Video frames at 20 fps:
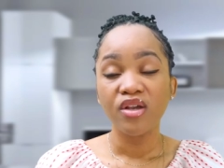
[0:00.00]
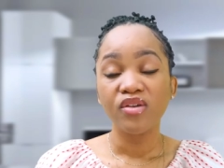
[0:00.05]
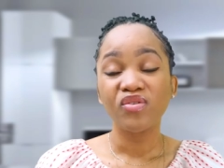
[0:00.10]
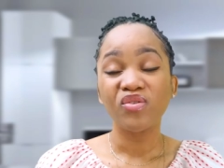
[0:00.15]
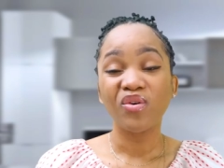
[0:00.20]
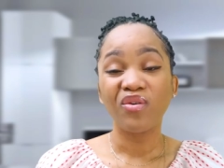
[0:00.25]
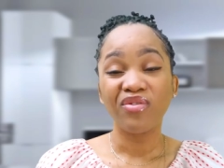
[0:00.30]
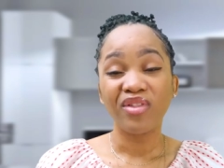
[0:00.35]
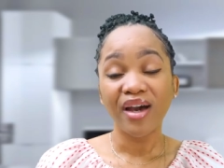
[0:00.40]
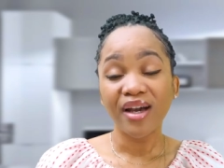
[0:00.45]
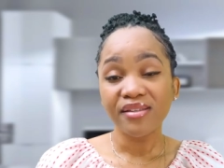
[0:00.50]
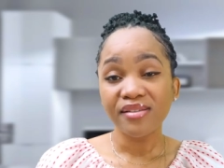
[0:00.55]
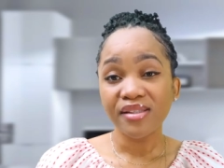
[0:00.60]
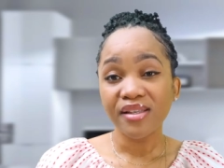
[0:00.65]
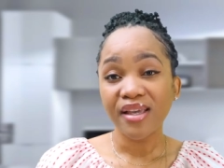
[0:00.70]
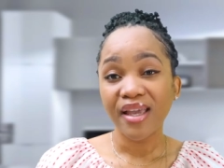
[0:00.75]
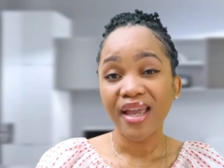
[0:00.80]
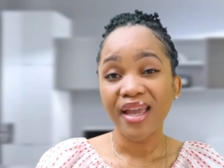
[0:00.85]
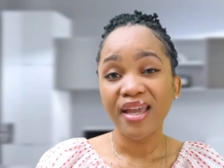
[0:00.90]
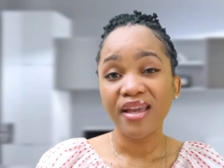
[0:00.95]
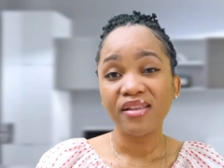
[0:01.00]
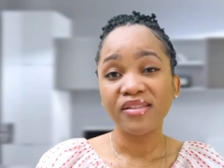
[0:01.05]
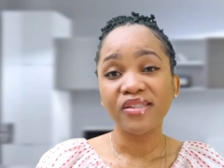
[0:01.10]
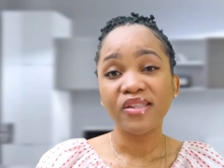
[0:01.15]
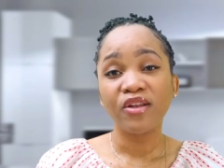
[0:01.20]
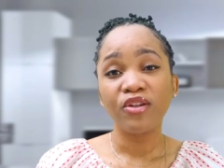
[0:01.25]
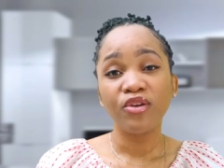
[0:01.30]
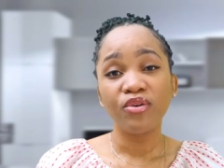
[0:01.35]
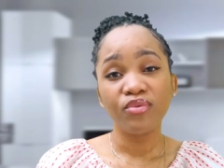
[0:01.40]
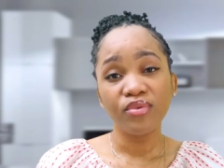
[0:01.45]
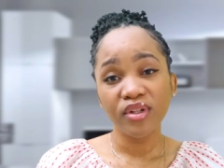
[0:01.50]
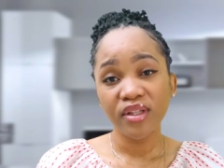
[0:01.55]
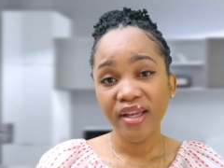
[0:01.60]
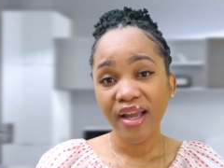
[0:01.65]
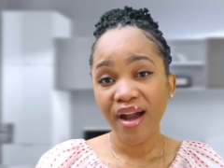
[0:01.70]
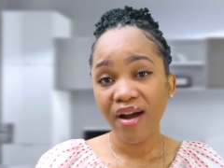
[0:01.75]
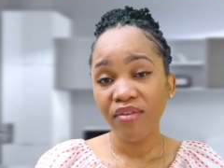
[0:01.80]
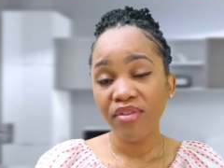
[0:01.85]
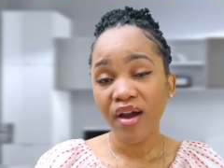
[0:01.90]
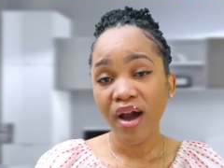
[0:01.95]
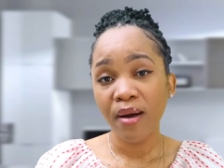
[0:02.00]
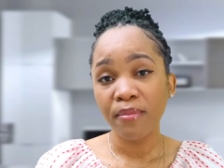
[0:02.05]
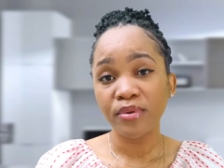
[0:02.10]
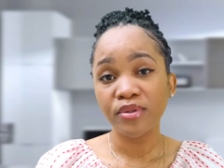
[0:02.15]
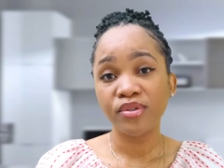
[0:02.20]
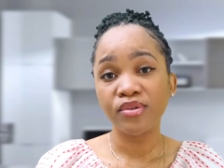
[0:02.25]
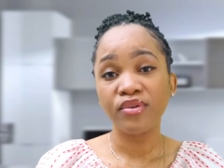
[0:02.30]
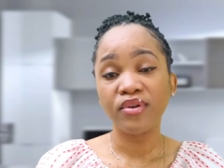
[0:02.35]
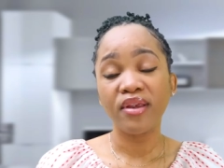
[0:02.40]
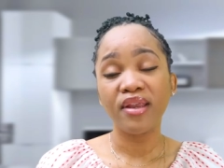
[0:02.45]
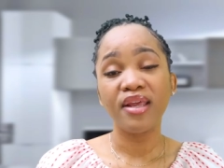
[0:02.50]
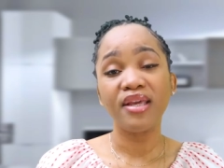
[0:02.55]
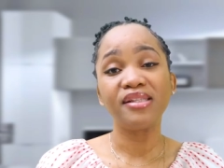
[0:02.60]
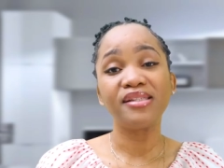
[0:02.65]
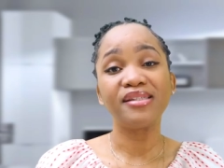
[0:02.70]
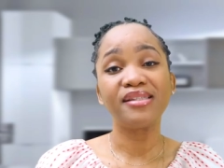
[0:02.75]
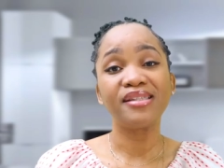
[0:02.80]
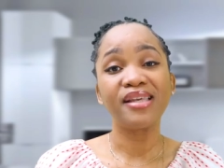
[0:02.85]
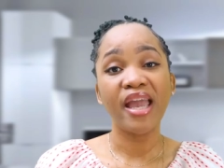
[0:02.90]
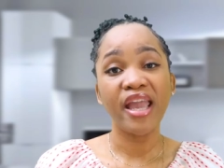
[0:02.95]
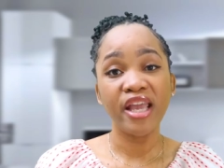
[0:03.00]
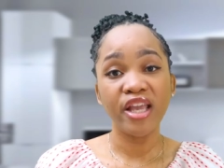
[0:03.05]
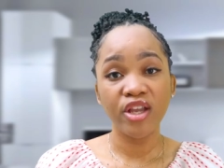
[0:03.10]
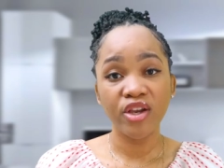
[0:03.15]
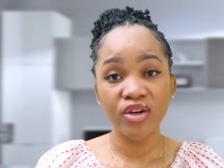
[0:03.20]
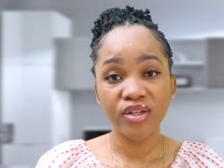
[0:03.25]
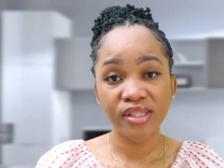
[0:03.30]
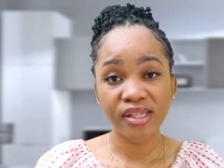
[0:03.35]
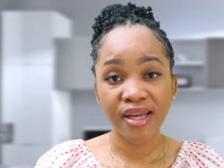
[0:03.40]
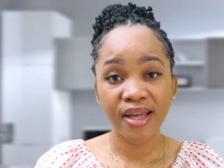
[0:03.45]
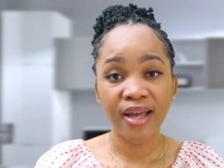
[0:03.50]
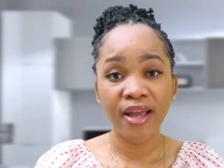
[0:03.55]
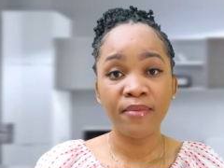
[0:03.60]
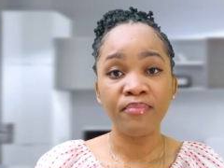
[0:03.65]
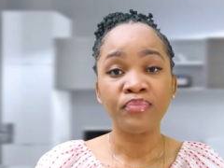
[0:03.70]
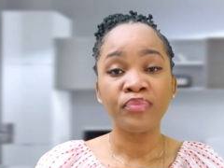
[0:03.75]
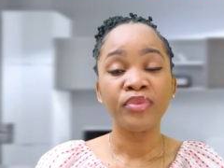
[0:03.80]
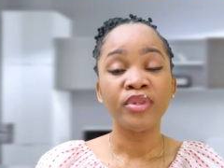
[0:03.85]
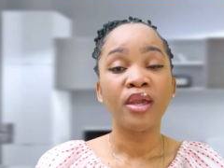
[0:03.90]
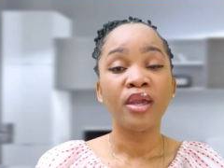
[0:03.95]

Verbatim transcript: So if that's the case, then you really have the opportunity to take your time,